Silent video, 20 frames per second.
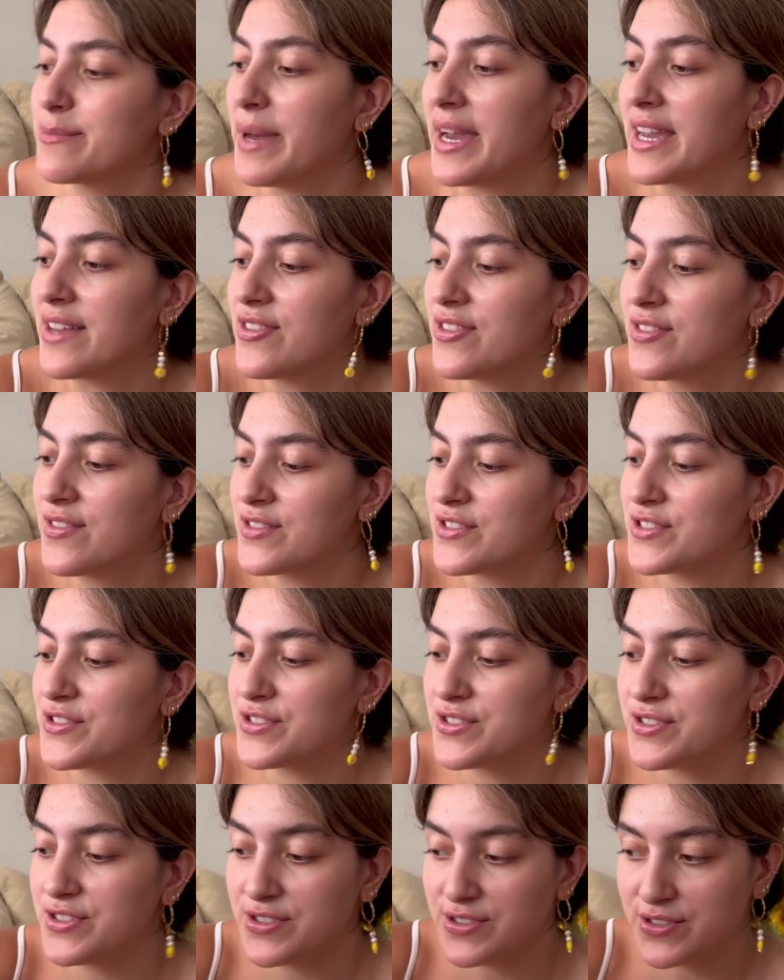my
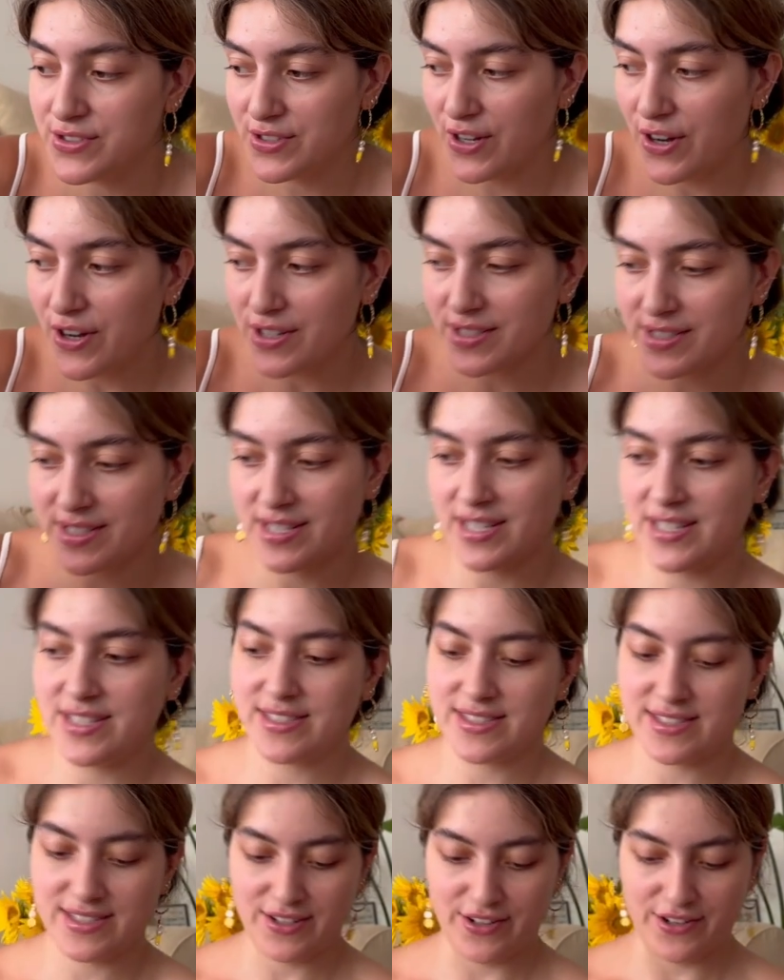dirt
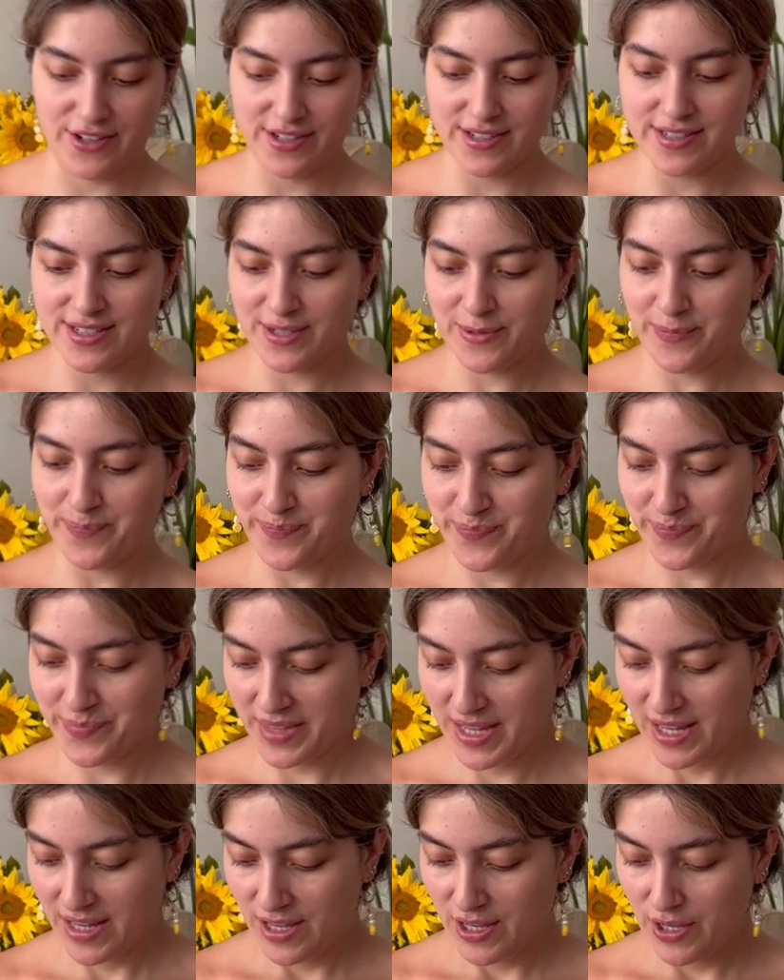skirt,
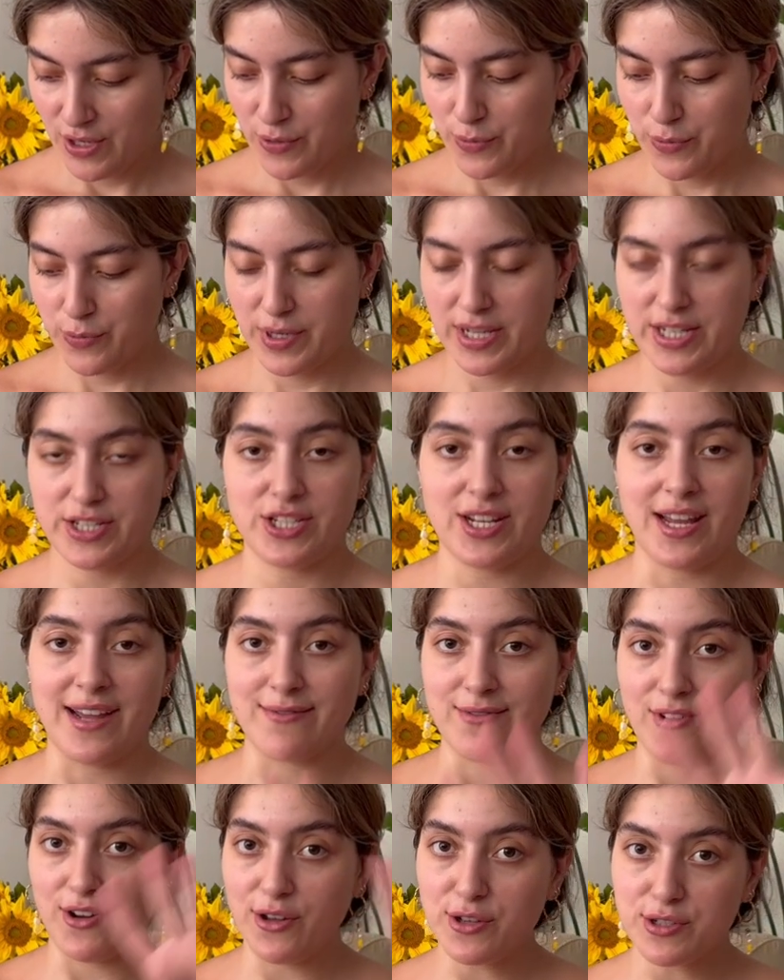which I'm
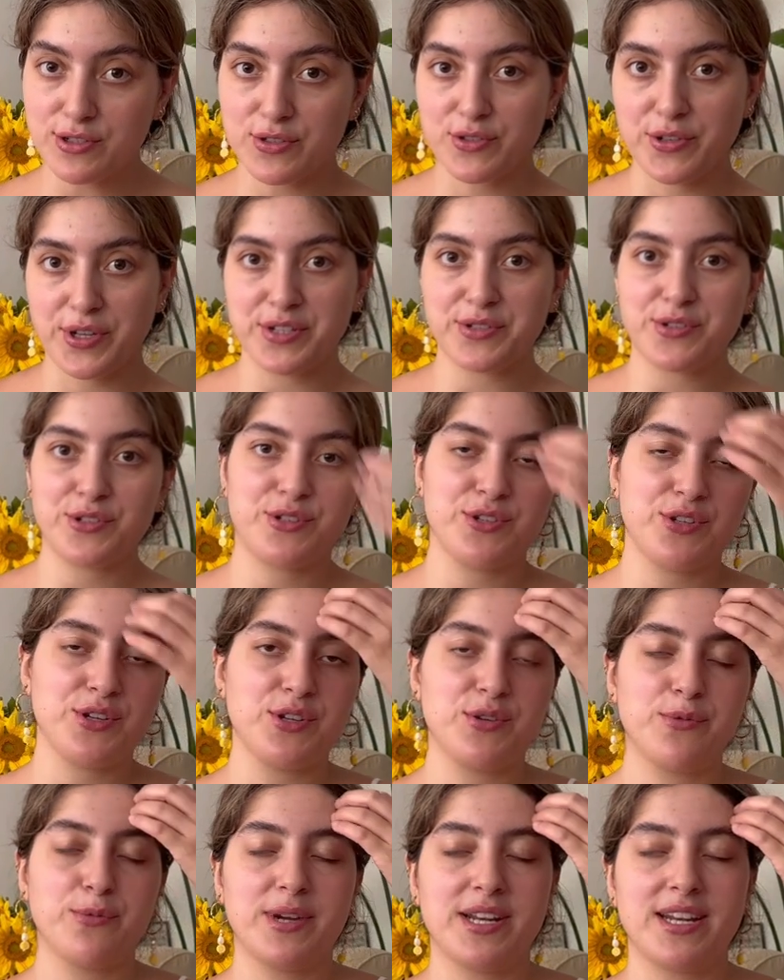also going to show
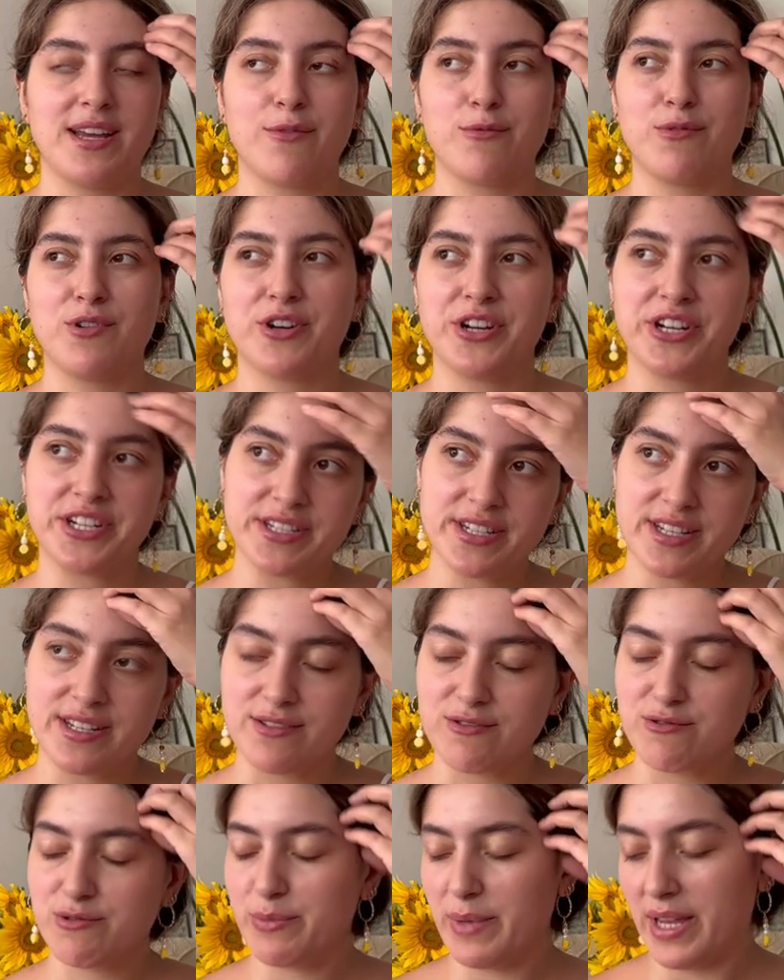you when I wore it in
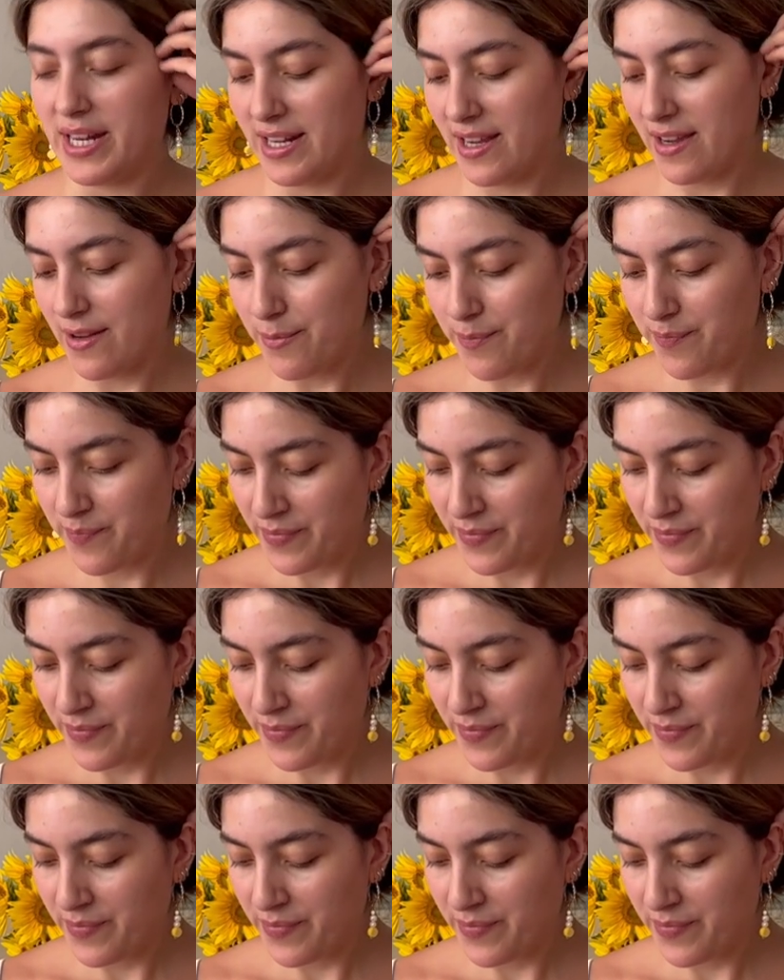Romania.